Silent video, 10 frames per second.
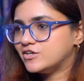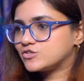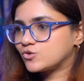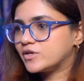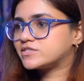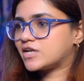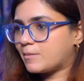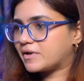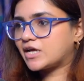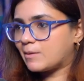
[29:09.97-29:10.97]
So it's an up
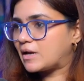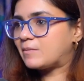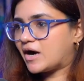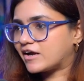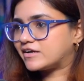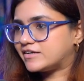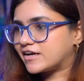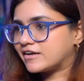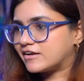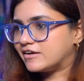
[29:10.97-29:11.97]
and coming market
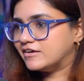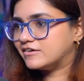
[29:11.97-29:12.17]
technically, right?